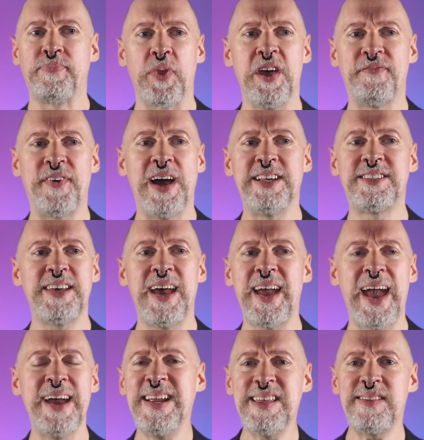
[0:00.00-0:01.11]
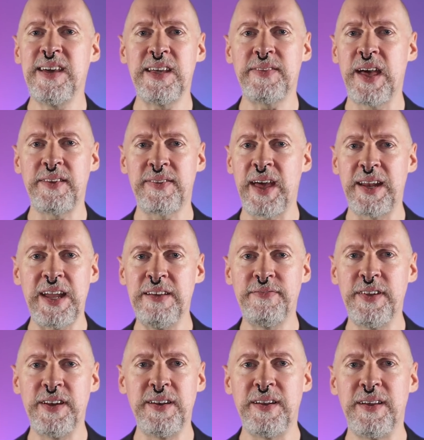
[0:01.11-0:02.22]
if I say anything that that
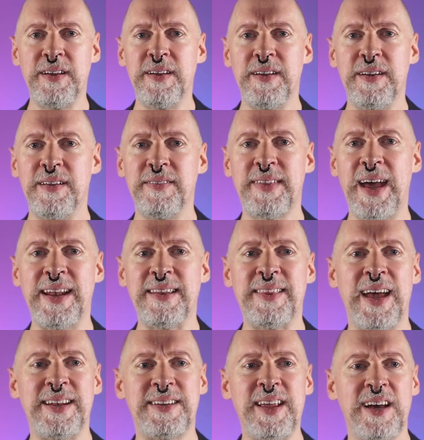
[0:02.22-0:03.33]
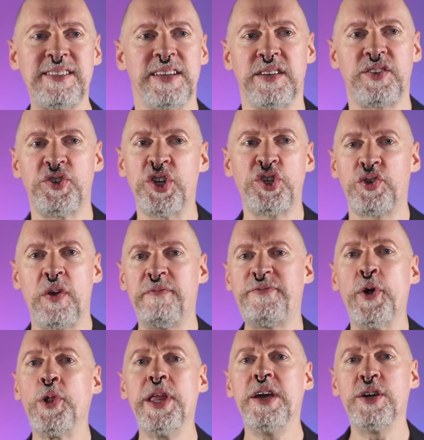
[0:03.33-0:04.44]
even that that doesn't just
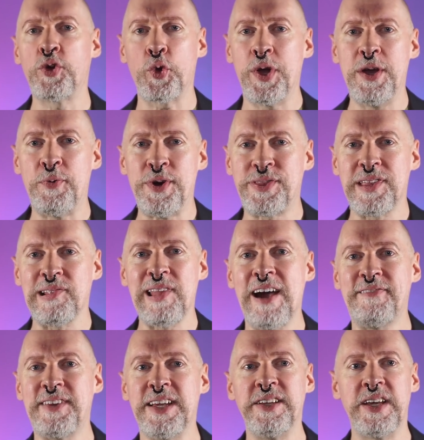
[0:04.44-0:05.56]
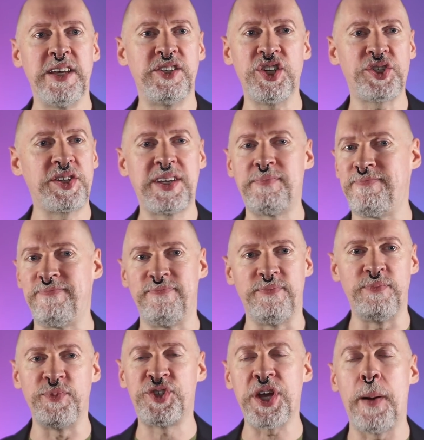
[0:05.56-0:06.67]
fully agree with the left, he he just
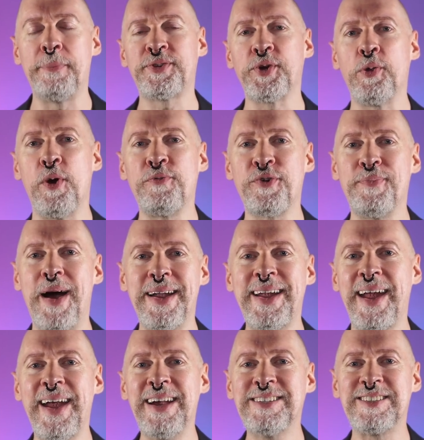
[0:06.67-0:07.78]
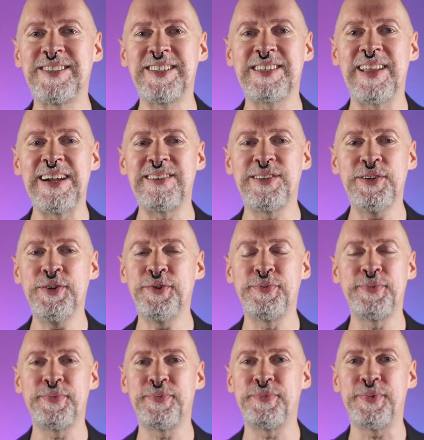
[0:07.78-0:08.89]
jumps all over my case. It's just like, dude,
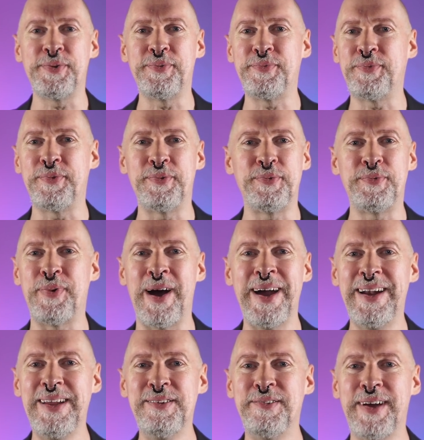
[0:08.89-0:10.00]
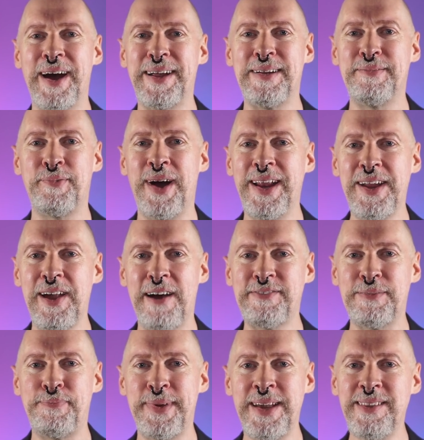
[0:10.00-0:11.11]
why do you got to why do you have
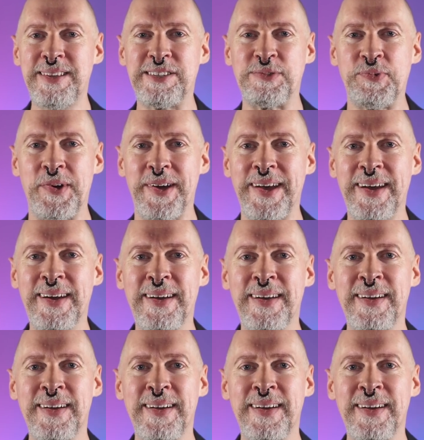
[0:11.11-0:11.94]
to be this way?